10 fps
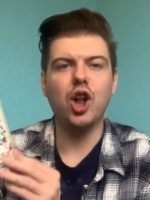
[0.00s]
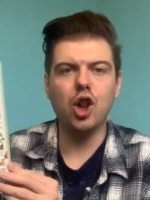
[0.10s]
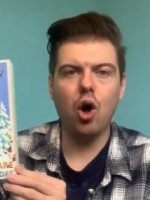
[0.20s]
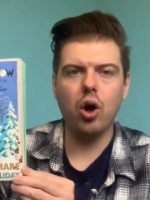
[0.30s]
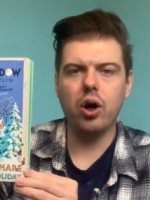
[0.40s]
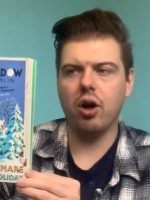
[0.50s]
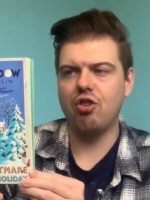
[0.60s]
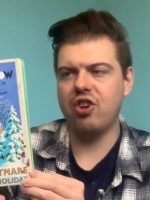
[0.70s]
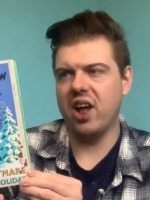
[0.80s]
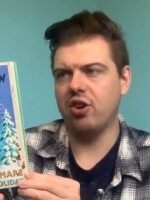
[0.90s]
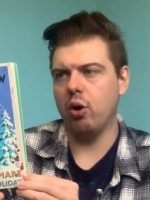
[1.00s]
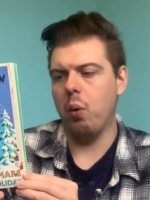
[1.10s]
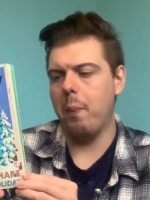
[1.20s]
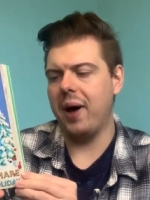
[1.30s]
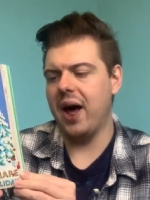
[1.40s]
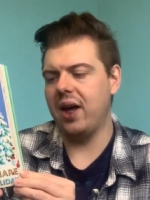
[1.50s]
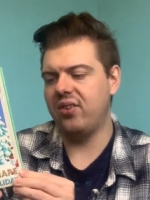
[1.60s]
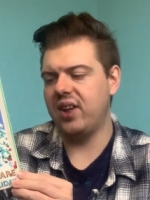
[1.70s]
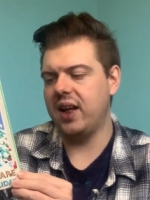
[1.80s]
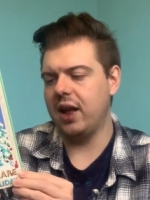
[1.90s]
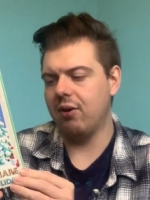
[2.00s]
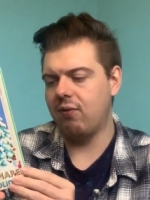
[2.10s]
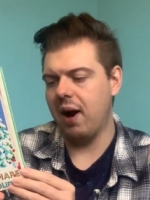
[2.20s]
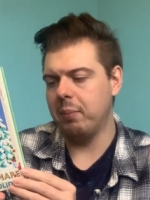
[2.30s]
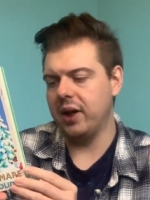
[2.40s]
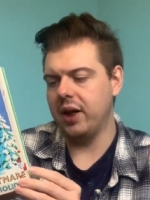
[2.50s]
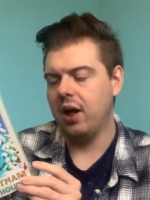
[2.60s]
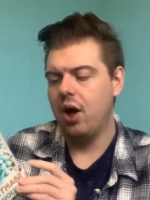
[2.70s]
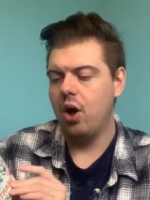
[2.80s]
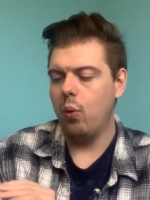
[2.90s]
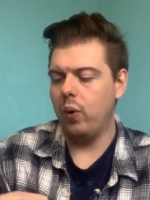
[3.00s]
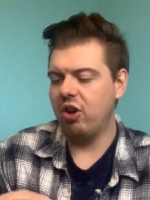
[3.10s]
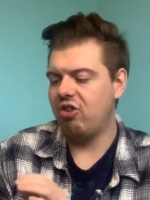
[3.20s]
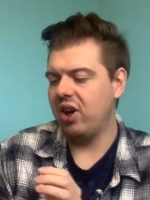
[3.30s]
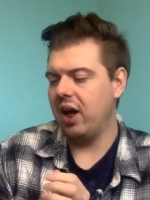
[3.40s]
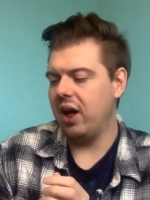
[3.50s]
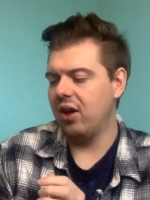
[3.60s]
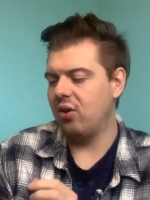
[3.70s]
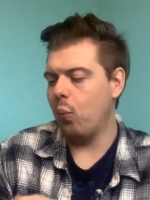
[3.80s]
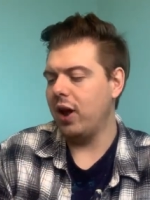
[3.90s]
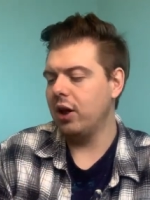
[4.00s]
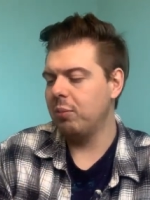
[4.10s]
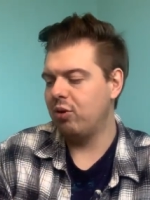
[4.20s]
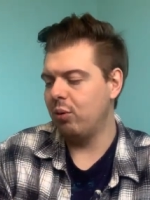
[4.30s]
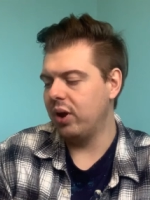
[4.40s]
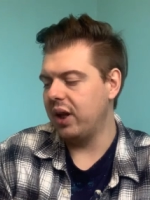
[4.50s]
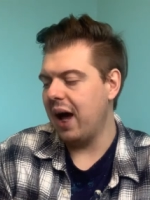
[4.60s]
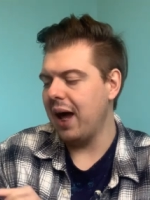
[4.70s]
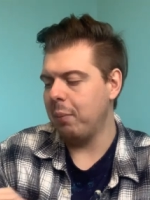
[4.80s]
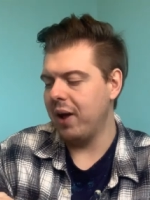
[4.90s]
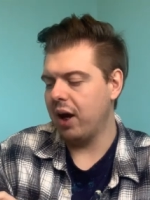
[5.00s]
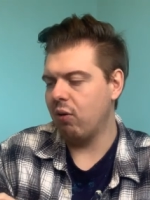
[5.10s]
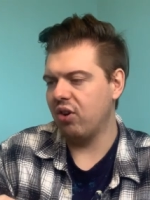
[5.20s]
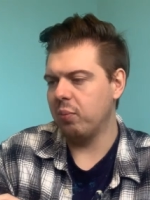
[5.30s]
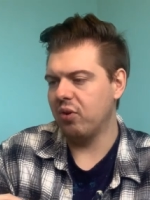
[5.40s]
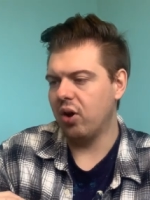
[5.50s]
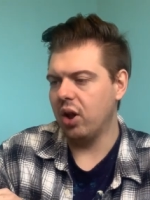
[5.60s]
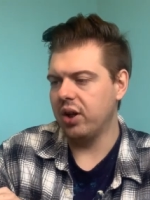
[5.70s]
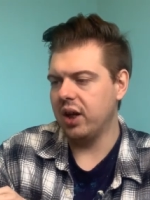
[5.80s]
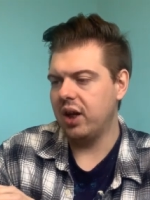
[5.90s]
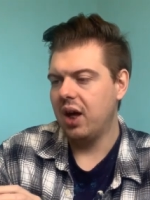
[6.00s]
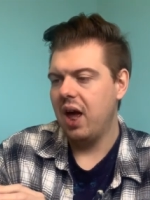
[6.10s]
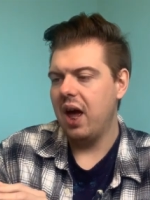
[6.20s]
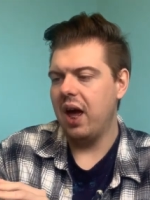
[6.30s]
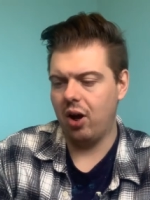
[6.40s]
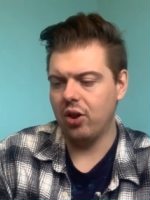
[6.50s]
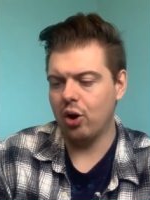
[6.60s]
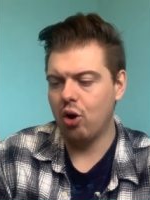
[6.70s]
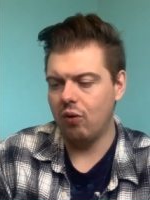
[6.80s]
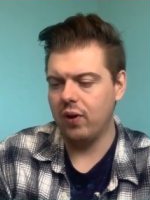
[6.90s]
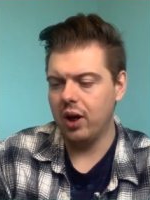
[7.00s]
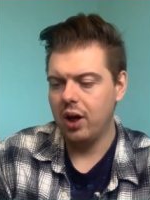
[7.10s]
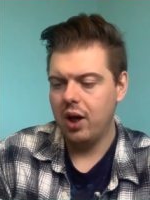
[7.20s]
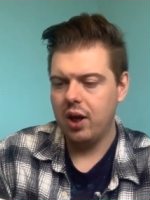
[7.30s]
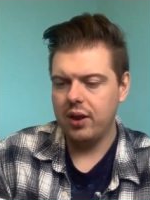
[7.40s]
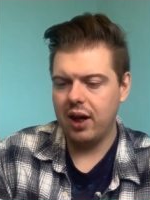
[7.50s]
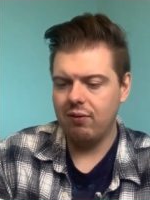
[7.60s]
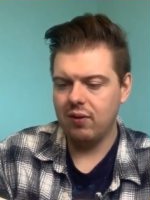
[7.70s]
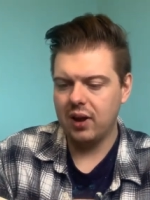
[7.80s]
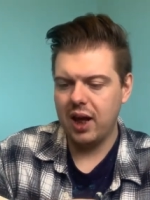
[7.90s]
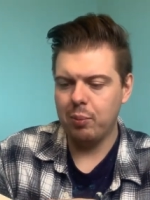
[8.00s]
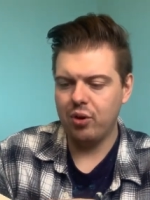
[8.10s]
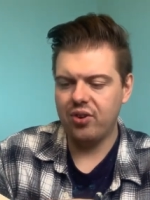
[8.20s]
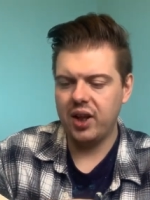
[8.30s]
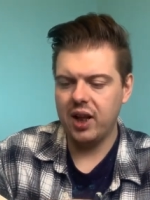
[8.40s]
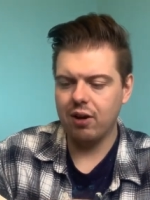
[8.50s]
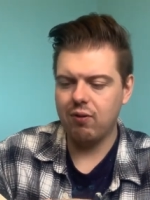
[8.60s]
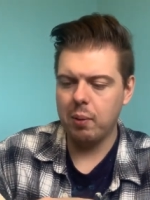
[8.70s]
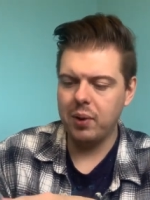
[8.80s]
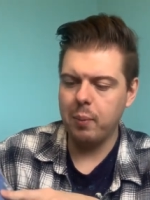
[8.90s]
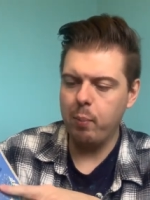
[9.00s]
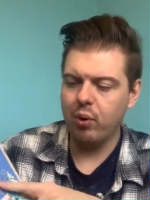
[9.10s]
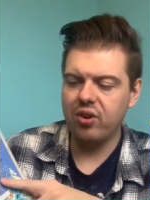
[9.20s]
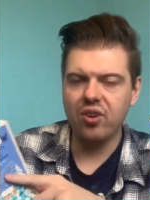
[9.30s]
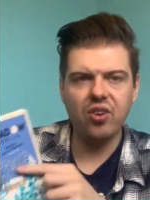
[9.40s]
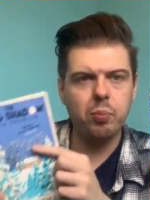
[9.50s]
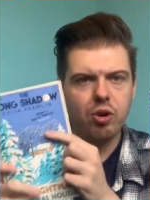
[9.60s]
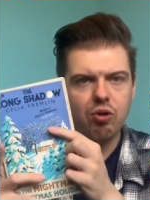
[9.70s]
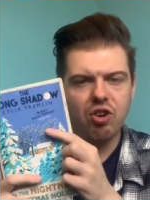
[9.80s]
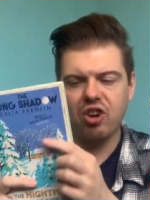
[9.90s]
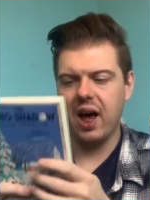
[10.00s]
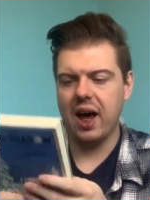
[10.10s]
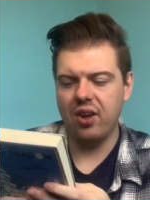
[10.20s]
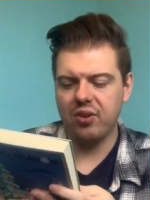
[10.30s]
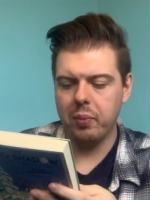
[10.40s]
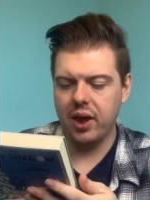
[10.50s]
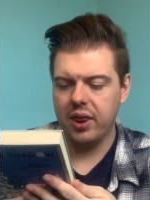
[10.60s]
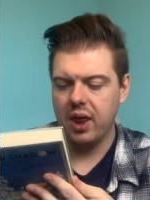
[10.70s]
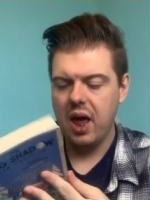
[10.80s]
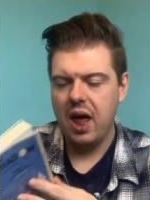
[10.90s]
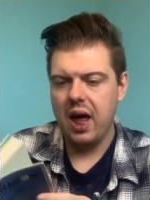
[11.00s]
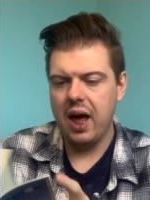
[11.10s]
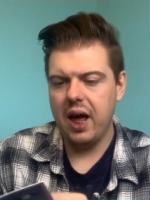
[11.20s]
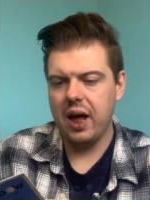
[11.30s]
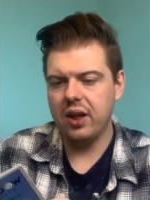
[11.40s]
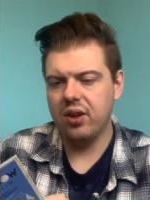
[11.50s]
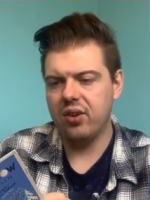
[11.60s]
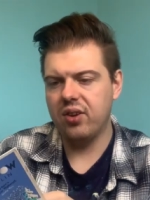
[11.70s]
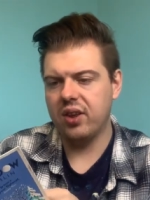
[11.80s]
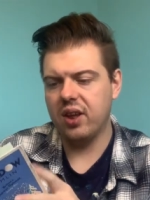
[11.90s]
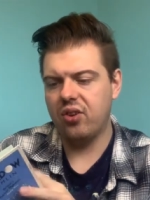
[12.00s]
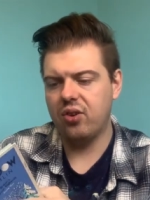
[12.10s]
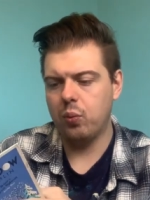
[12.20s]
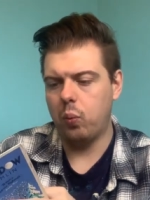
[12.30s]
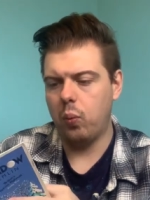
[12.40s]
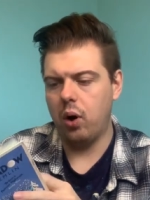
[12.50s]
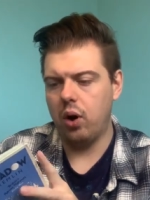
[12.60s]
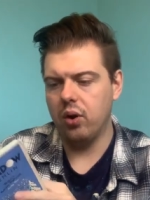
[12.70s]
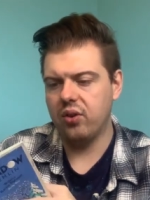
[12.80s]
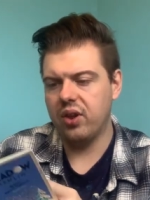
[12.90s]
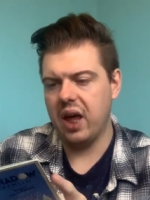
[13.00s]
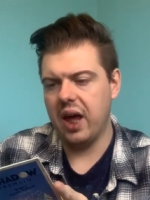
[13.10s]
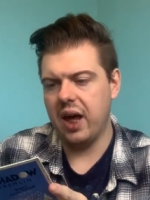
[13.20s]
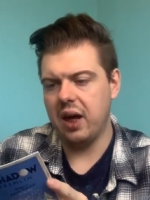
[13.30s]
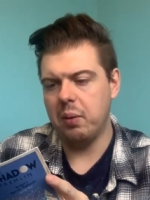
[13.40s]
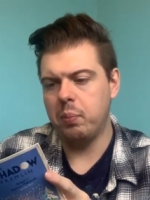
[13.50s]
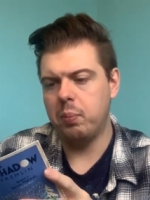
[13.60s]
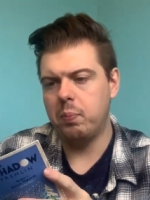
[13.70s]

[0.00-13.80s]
The Long Shadow by Celia Fremlin, which is Welcome to the Nightmare Christmas Holiday. On the cover, they've labelled Celia Fremlin Britain's Patricia Highsmith. And this was a